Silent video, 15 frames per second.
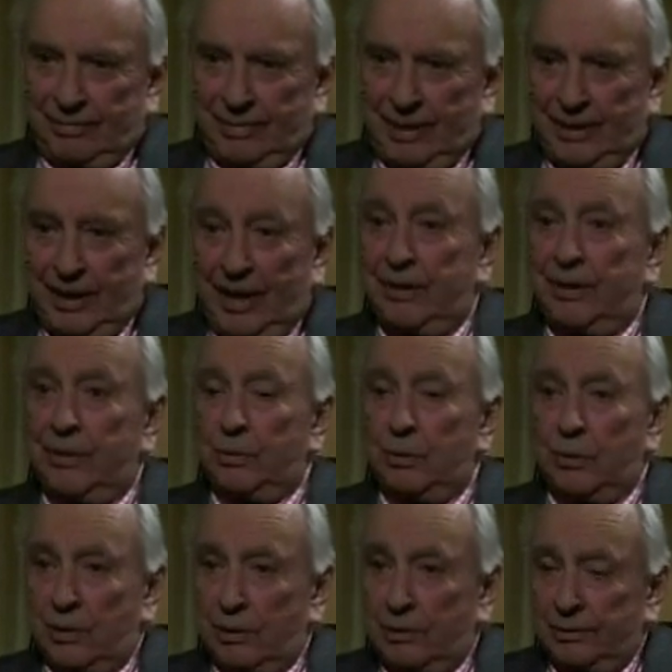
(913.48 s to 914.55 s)
and the end of the
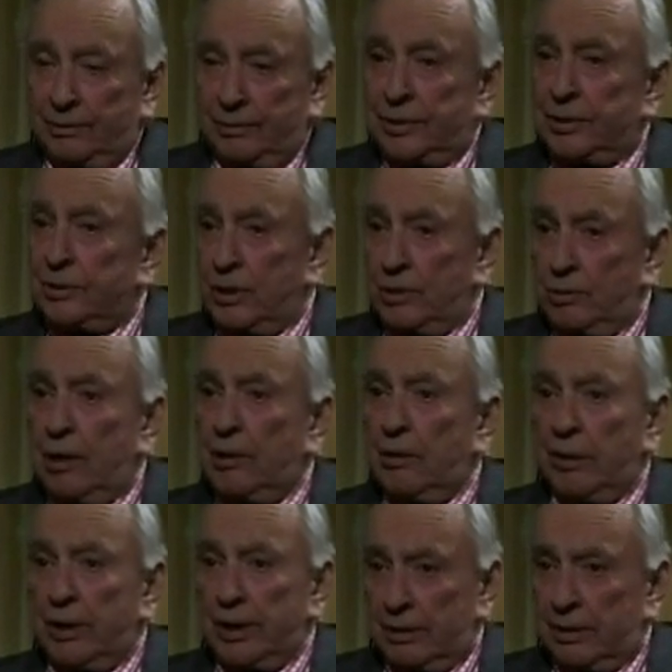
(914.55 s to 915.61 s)
world. This is the way
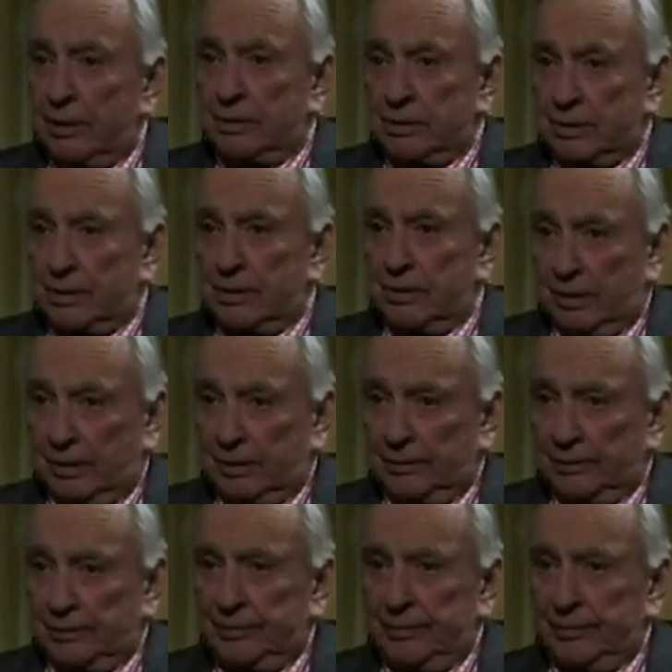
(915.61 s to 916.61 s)
Ronald Reagan used to talk,